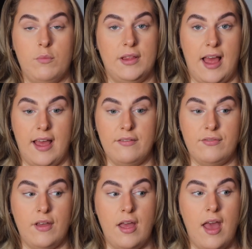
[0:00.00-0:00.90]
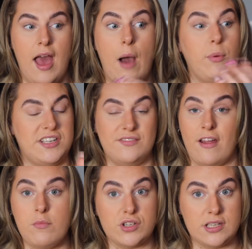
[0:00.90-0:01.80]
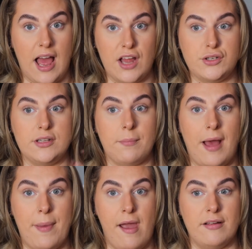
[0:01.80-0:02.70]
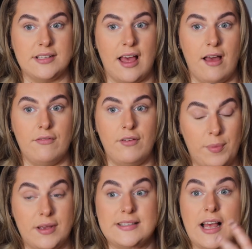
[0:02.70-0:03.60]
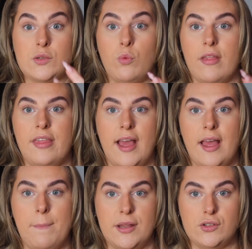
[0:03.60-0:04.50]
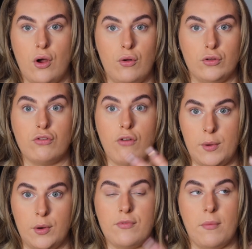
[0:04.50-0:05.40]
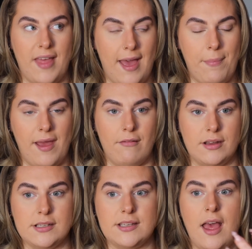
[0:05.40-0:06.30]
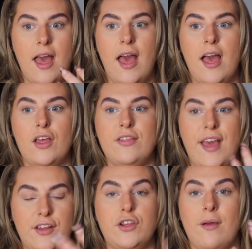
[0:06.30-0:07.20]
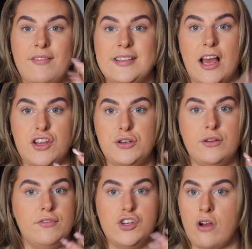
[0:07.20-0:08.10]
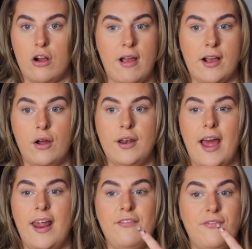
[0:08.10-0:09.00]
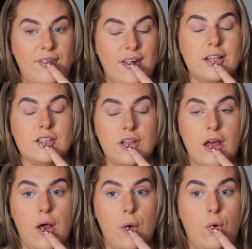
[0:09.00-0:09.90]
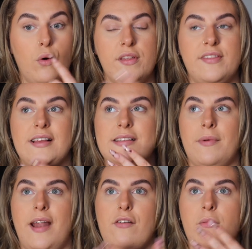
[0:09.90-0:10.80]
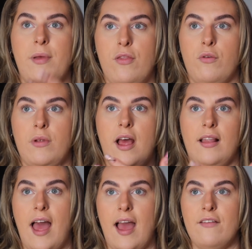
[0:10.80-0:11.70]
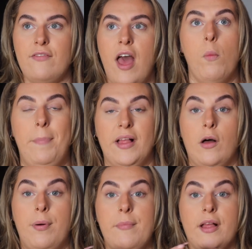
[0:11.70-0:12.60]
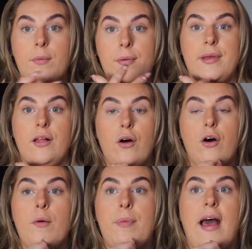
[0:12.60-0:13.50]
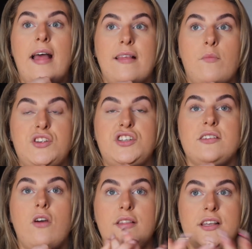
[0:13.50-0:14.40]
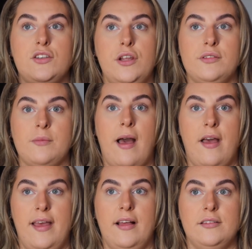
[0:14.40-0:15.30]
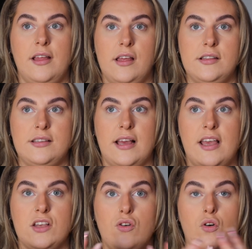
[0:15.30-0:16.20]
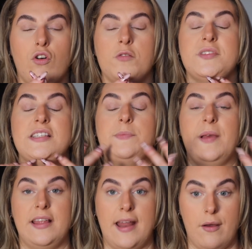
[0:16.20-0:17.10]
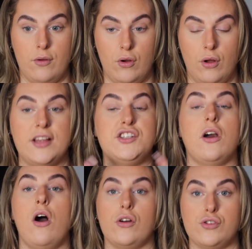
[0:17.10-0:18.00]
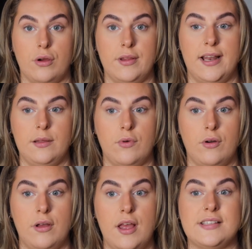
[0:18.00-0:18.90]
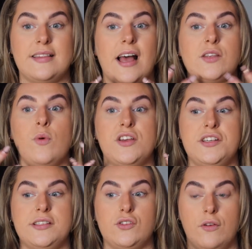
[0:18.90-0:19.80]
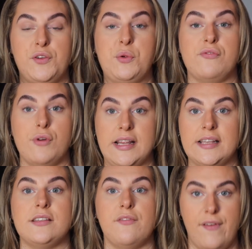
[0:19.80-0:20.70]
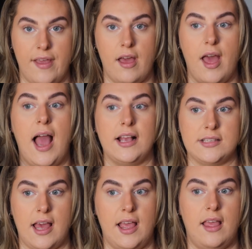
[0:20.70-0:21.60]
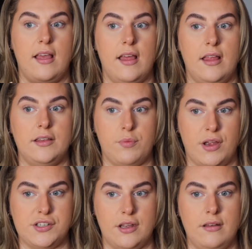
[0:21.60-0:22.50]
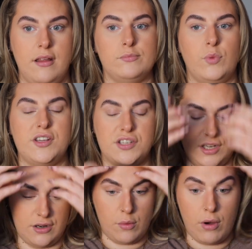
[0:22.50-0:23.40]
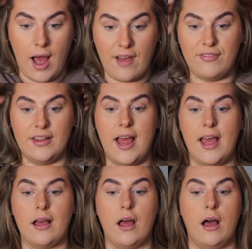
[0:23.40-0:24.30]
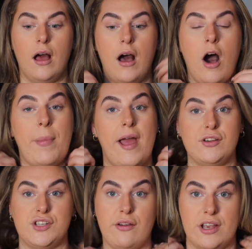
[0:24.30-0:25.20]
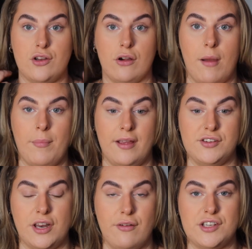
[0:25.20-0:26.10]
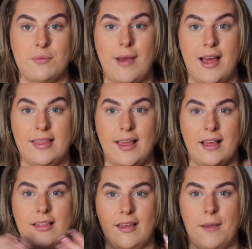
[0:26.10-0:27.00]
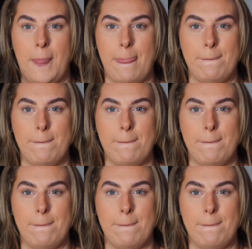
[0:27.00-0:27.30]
on with life. Which is very much the attitude that my parents have, because that's what they have been told growing up from their parents. They do have this attitude of you've got to crack on, and I feel as though all the things that my nana had been through in her life built up and built up and built up, and then when she's got this news about her illness, like it's all come spilling out and she can't control it anymore. So that's where she's suffered with really severe anxiety and depression, which, you know what, I feel like our parents' generation, our grandparents' generation might think that